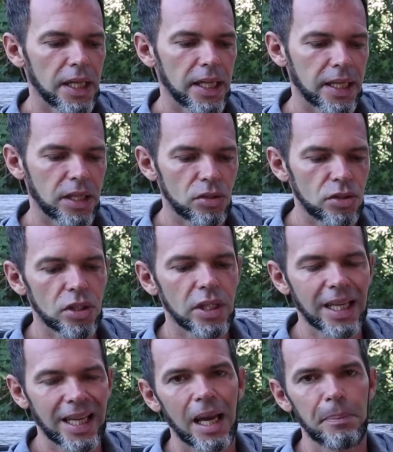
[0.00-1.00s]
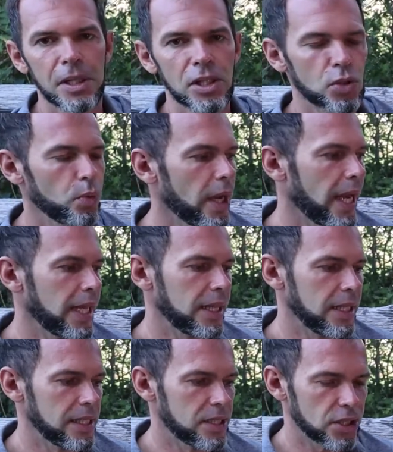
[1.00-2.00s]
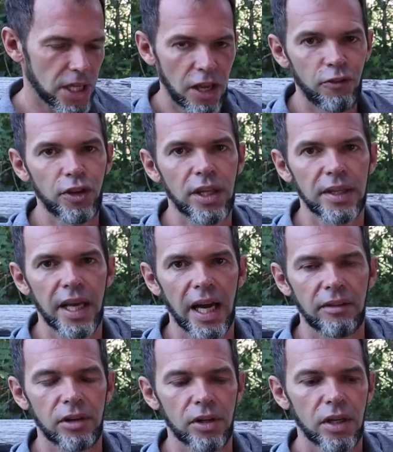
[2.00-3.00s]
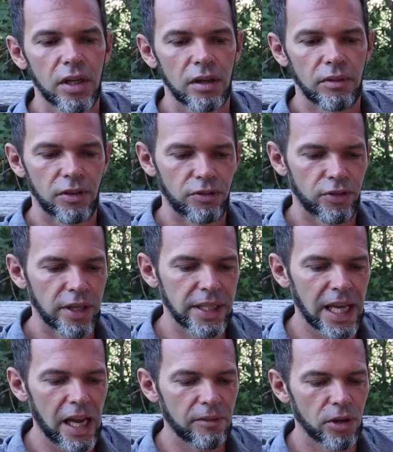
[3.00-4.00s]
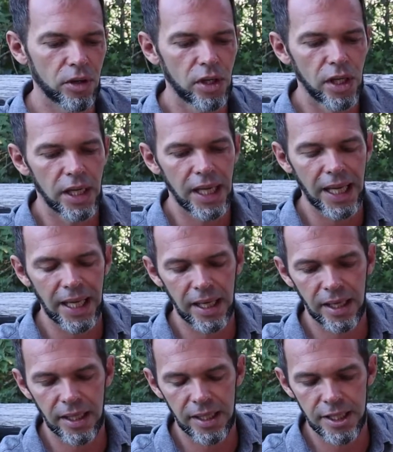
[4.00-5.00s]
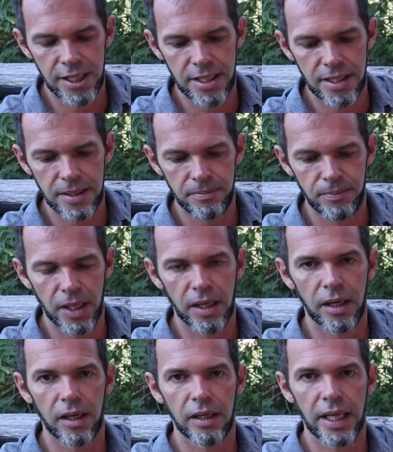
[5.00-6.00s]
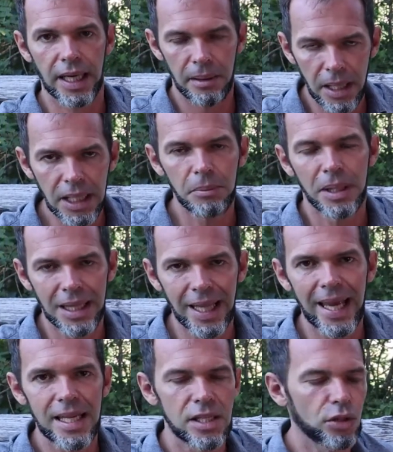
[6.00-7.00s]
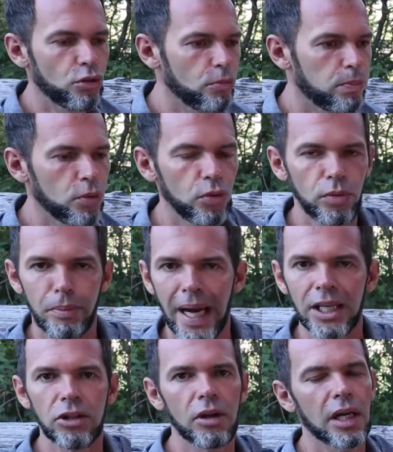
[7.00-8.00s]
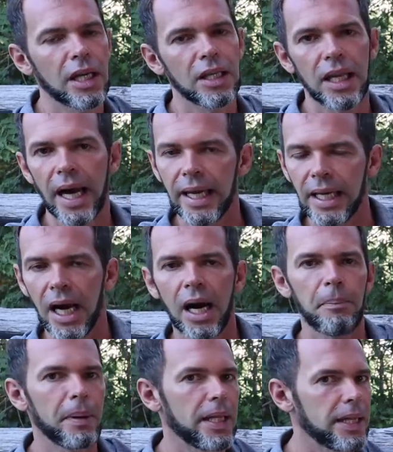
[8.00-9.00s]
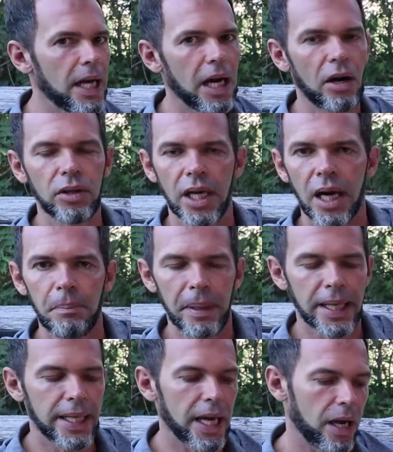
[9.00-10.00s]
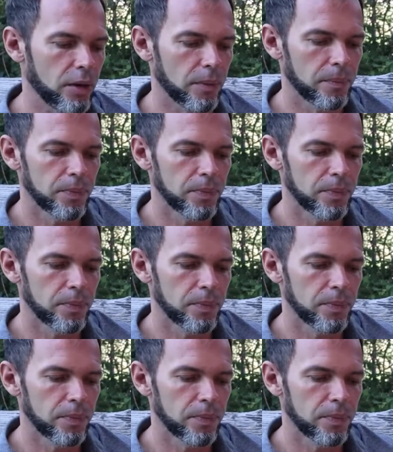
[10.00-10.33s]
it usually happens when the safety diver, when free diver is like a little bit lazy to pull manually line up and down, up and down.